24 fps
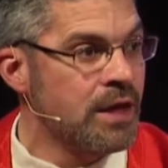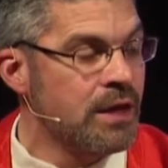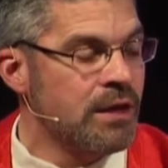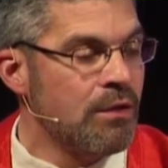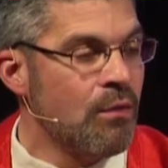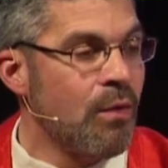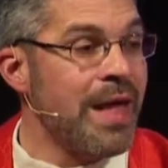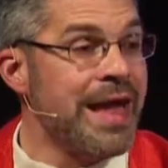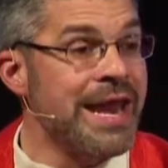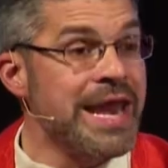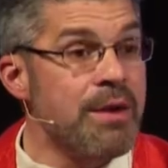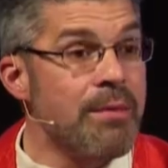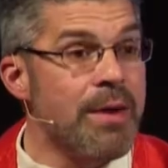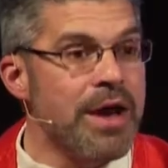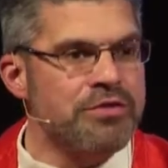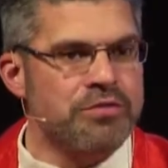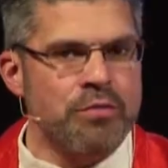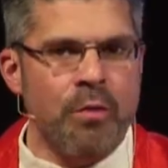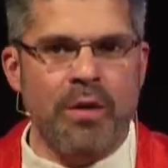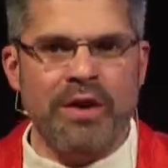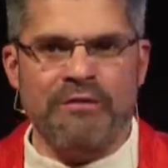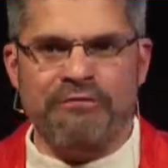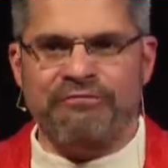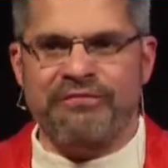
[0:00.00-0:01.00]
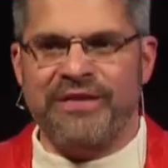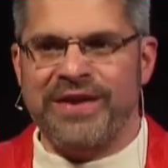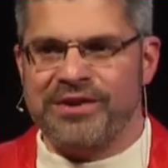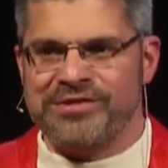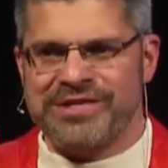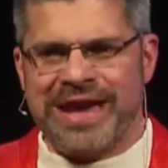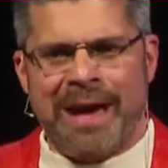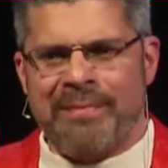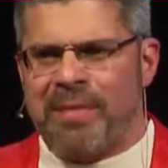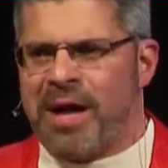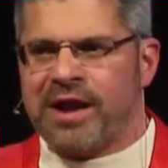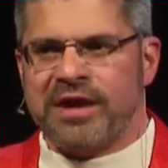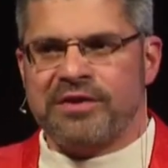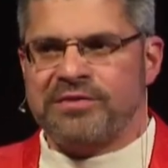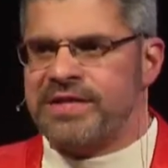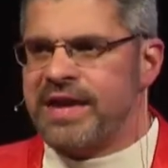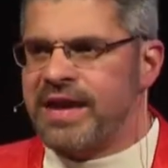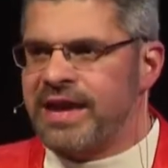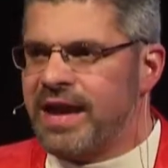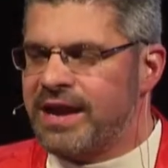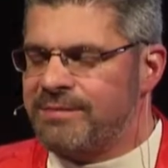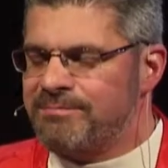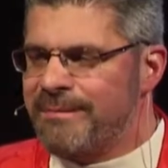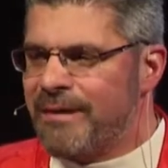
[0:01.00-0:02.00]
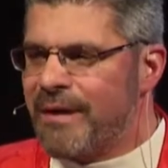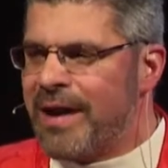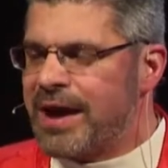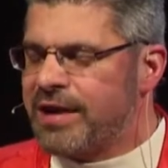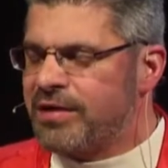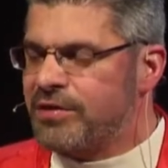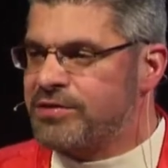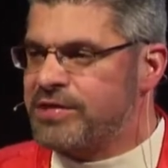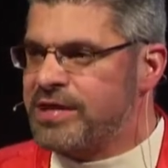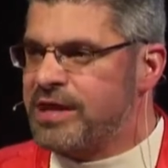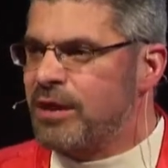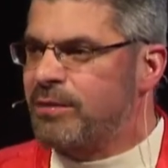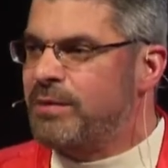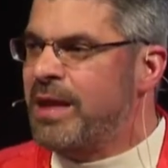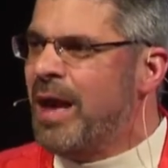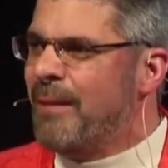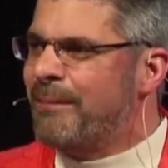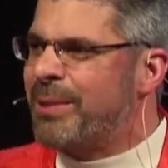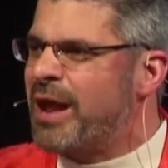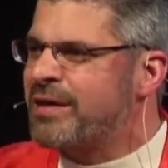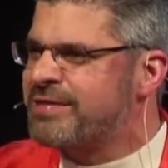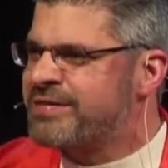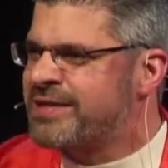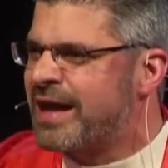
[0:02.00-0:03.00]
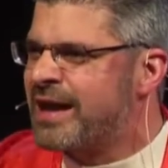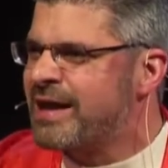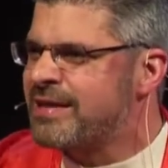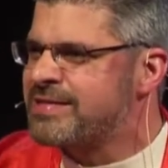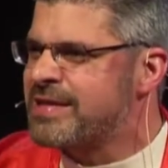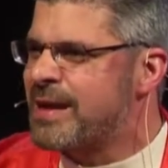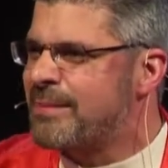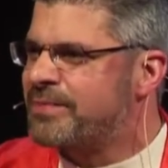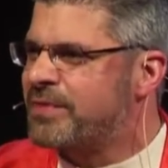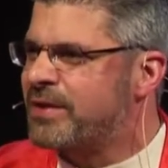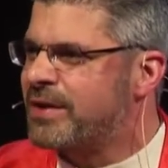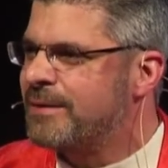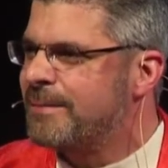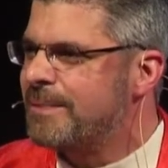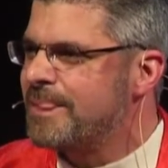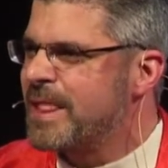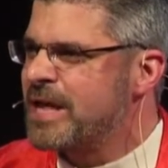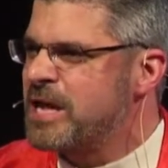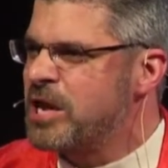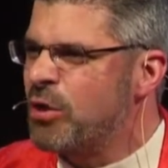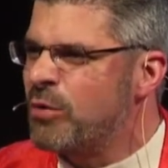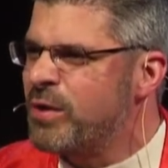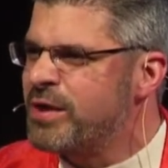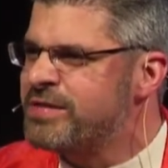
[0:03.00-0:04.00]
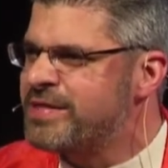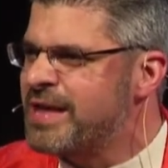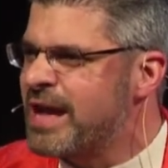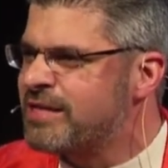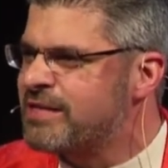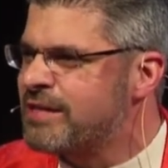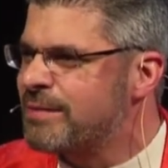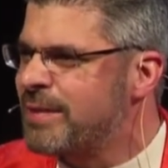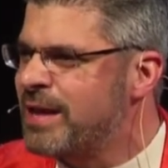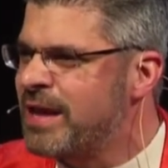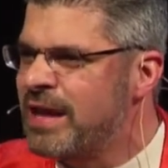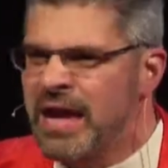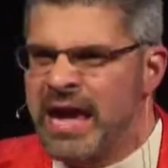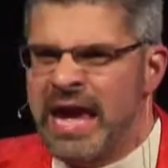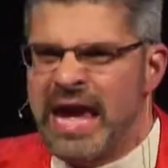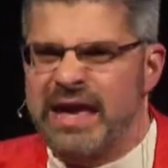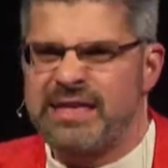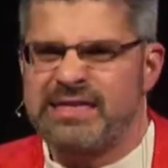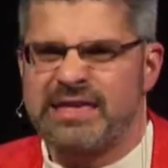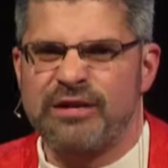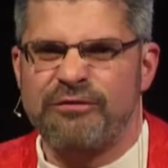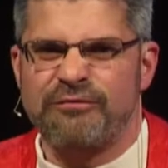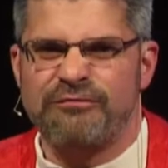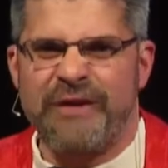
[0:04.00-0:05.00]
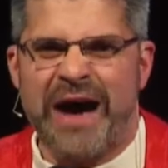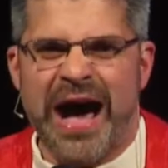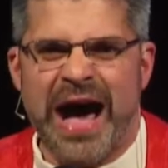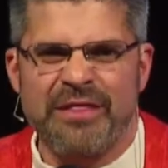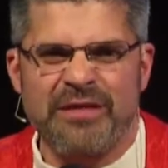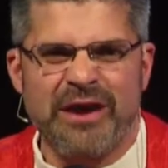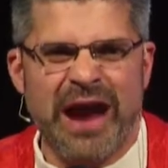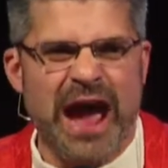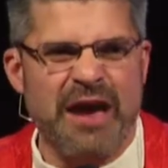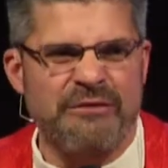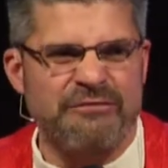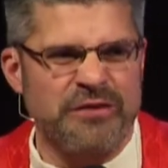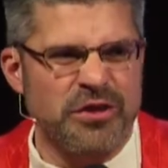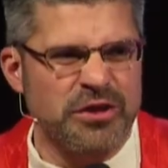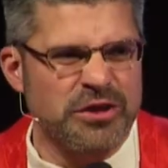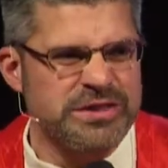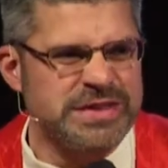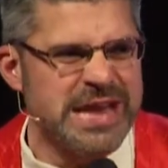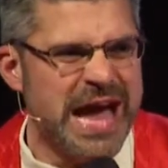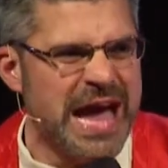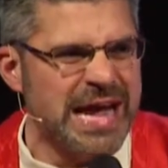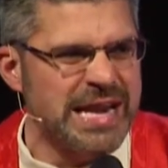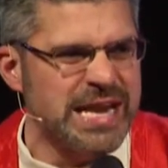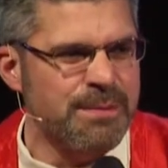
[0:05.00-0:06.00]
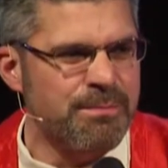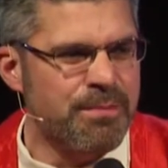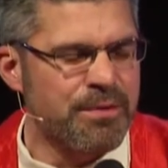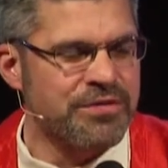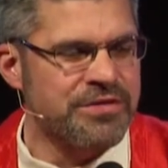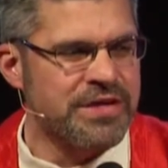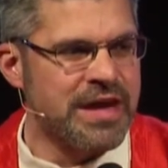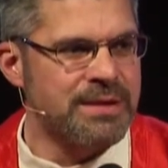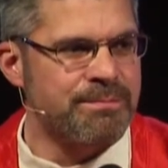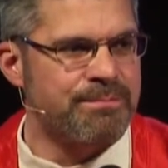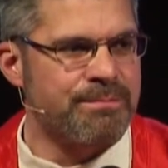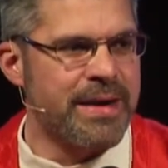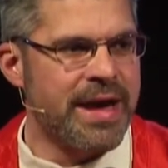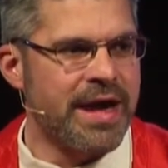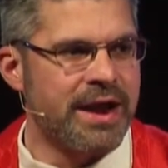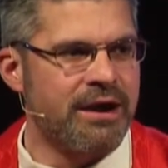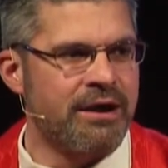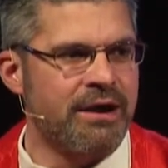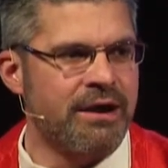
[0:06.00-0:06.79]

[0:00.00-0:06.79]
Well, anyways, when we finish, I'm not going to say he got miraculously healed, but I'll tell you something. You know what he said to me? He says, "Father, I feel ninety percent better."